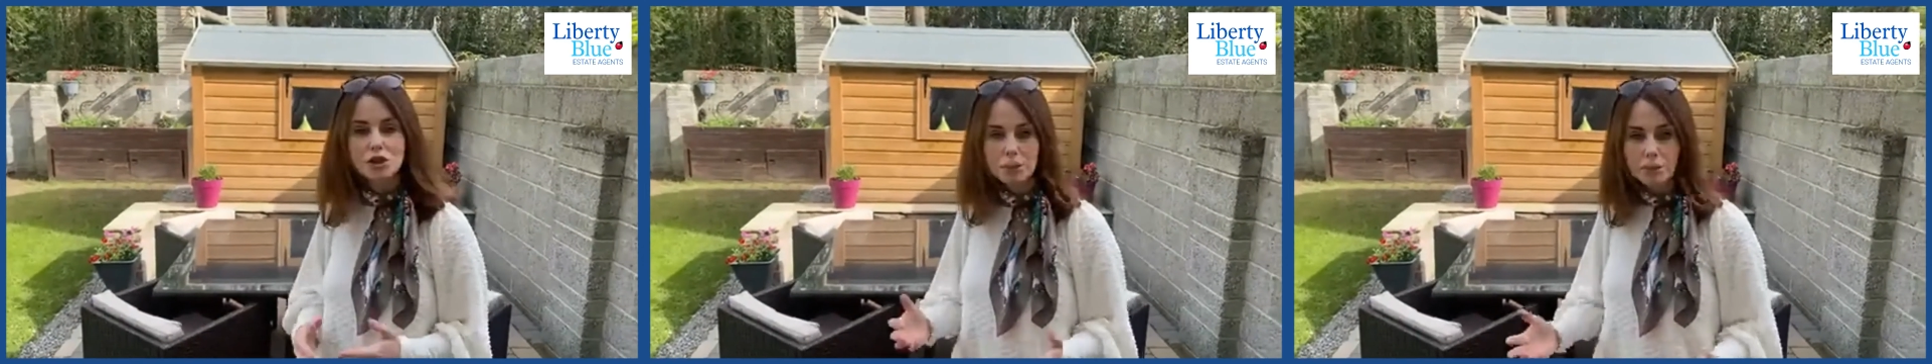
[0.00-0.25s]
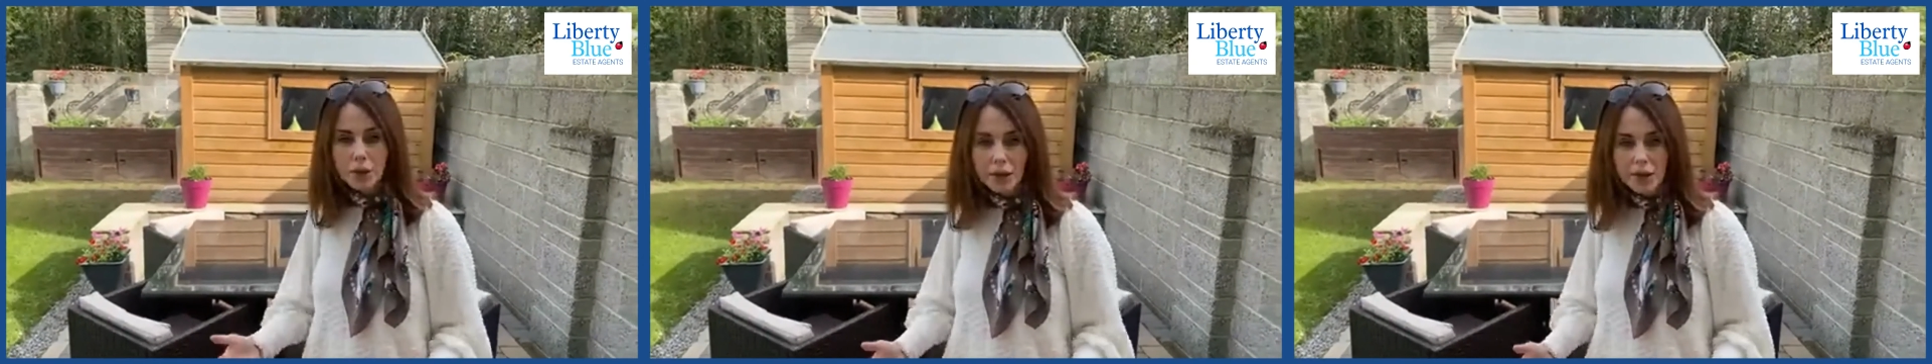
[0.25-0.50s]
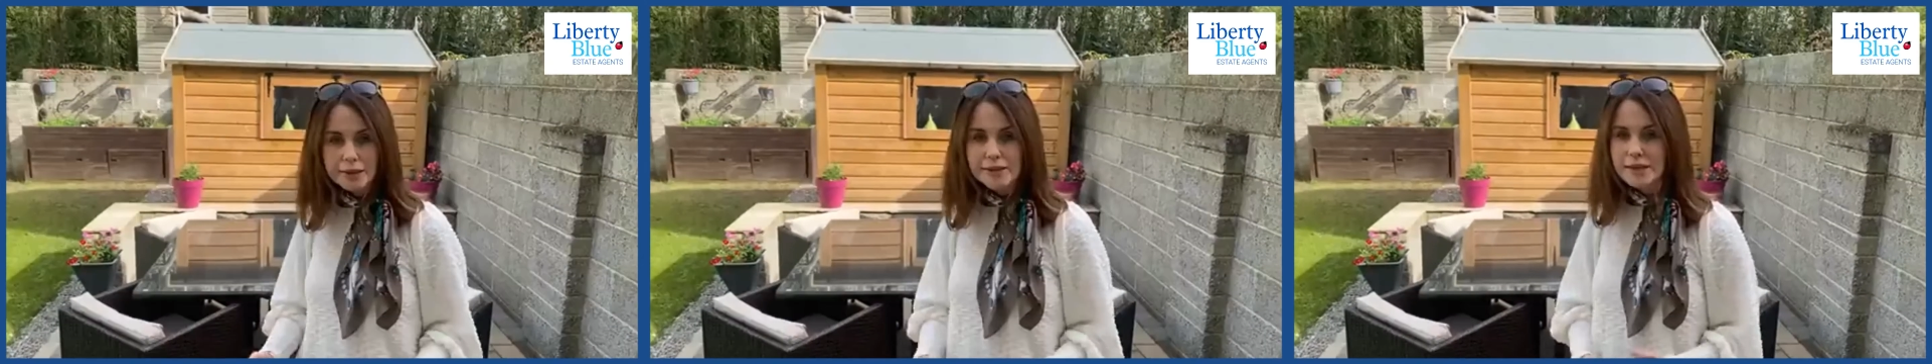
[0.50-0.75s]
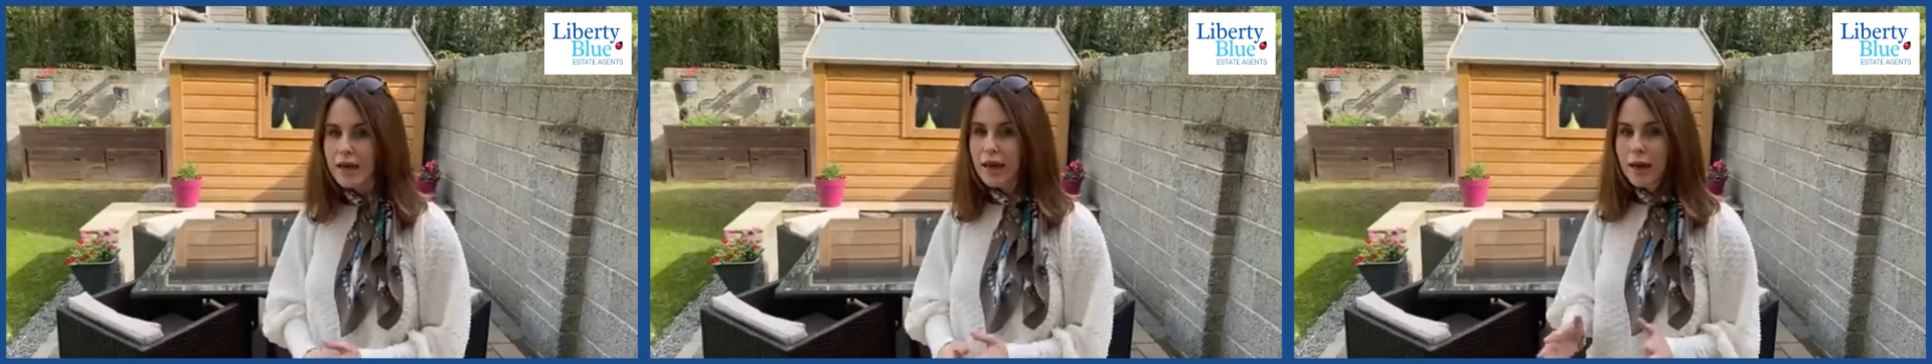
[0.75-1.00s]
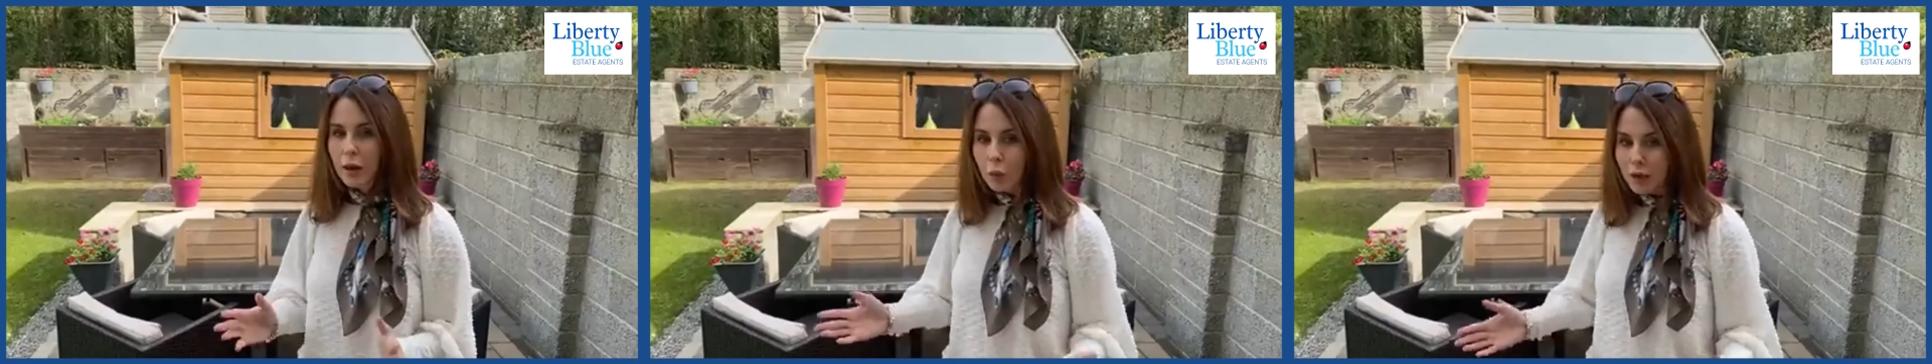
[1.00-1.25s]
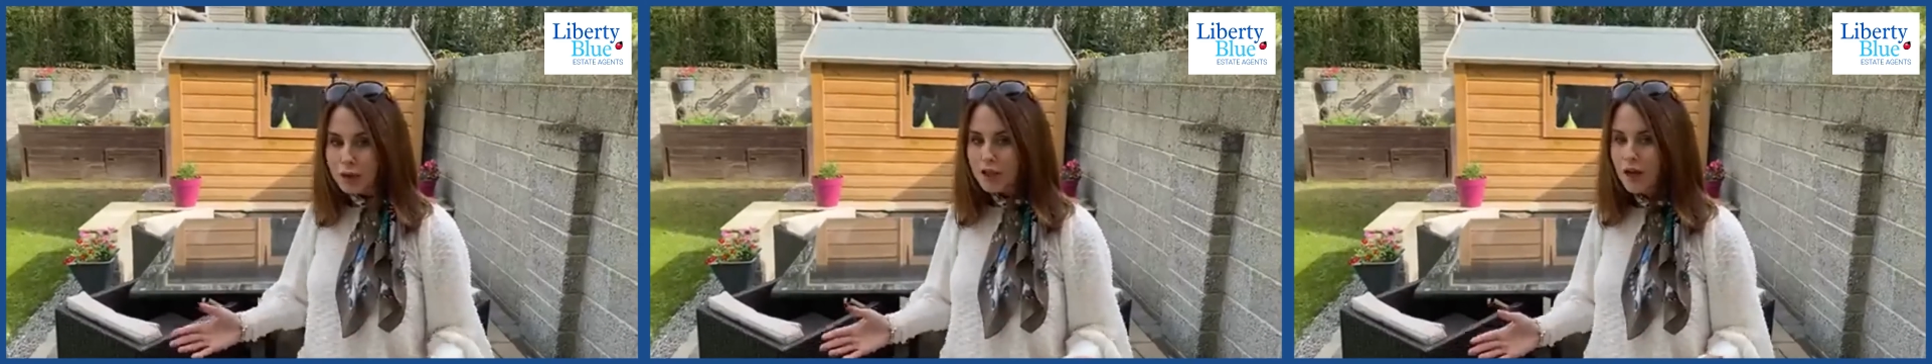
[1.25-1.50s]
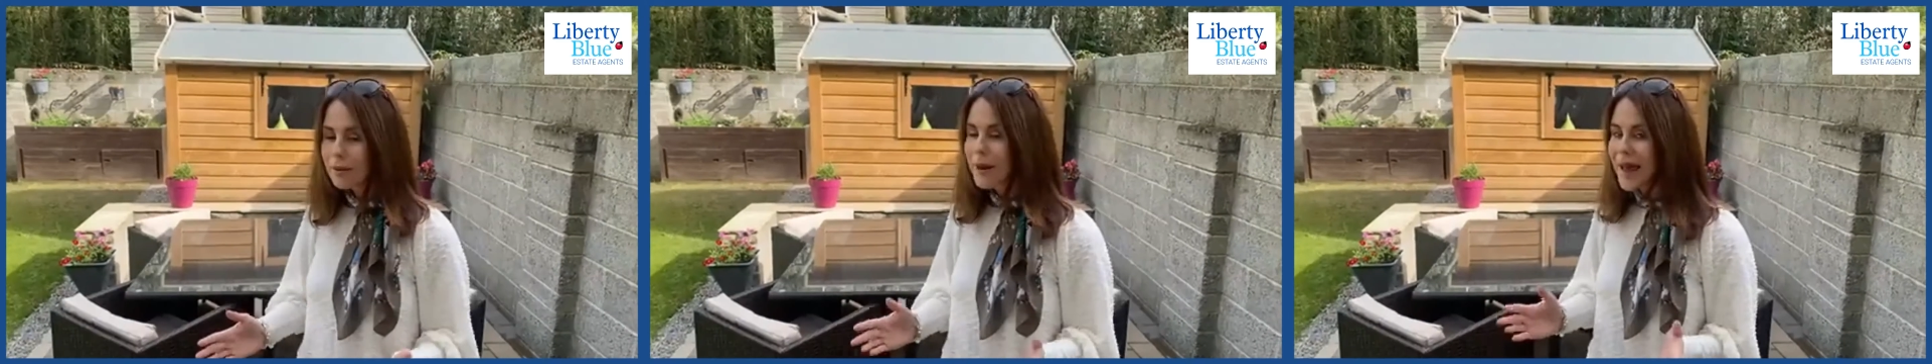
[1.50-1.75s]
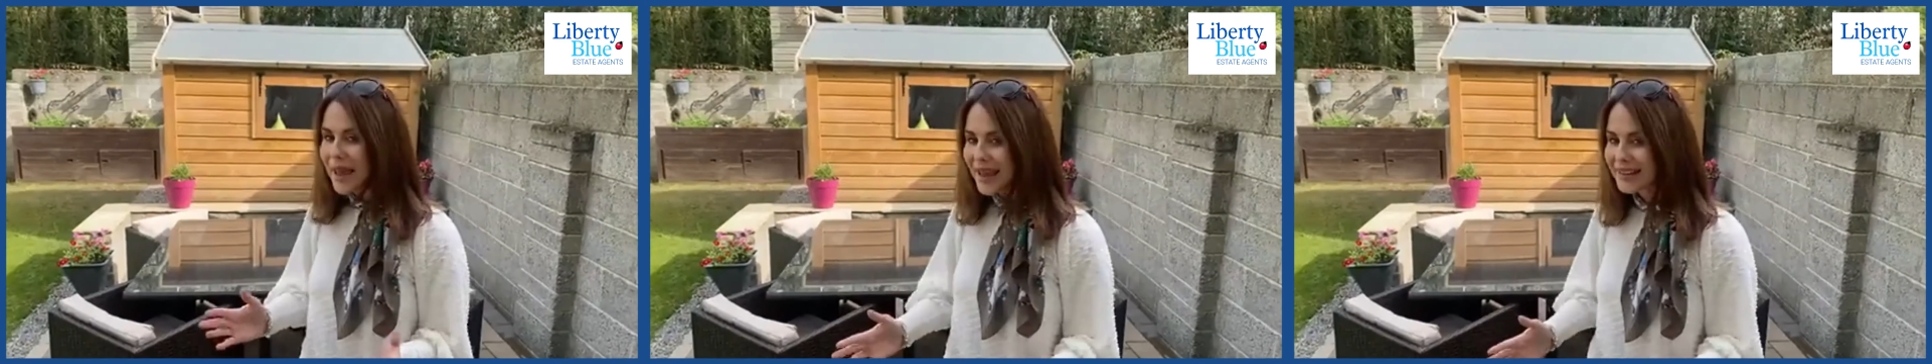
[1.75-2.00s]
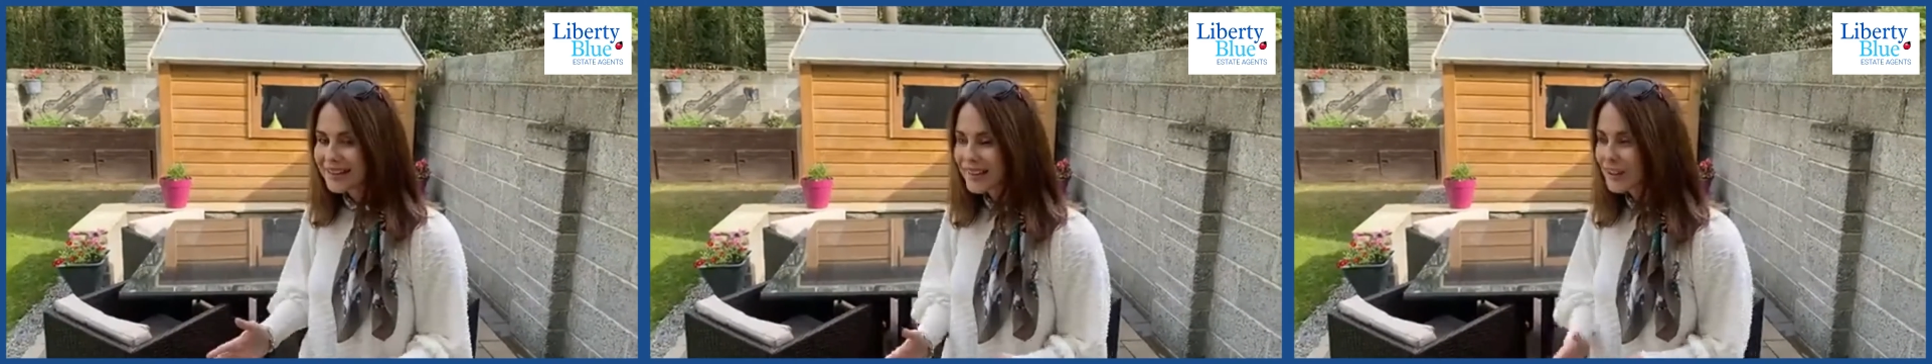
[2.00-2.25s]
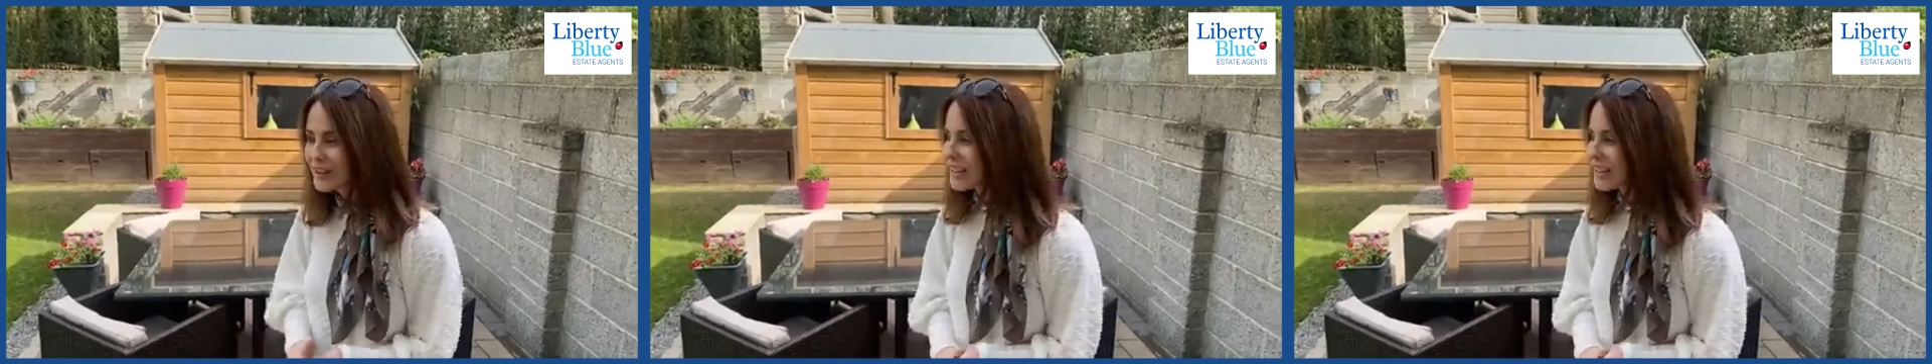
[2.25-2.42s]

your bikes, a workshop, anything you